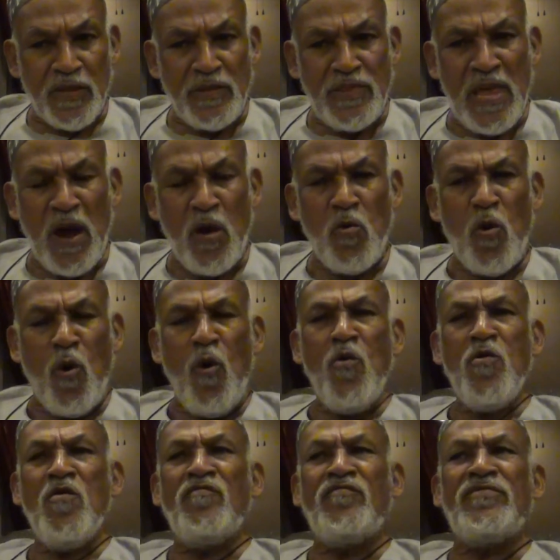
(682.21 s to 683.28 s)
Now
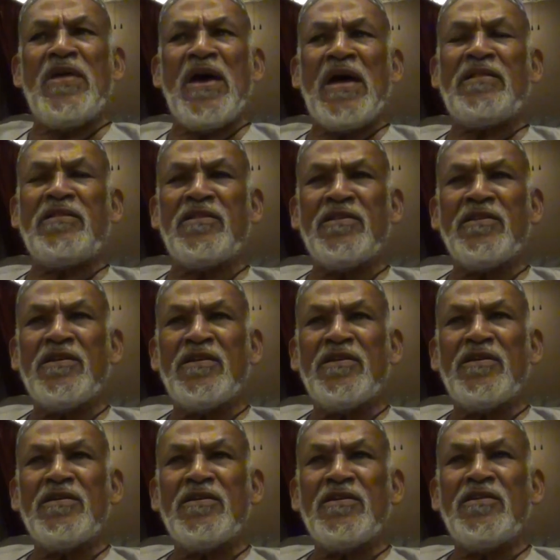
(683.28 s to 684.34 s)
all of that
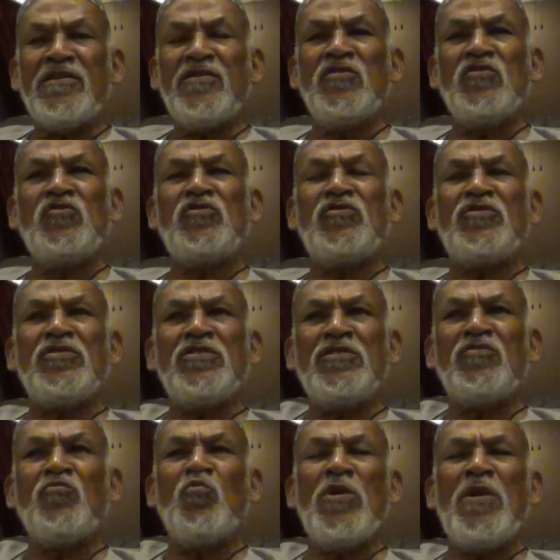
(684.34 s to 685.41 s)

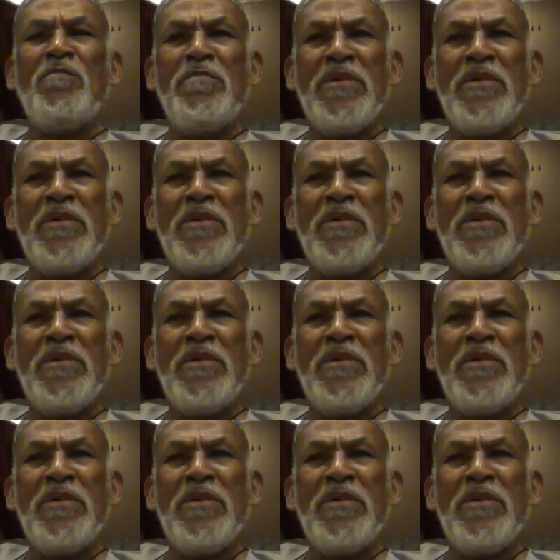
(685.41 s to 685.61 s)
will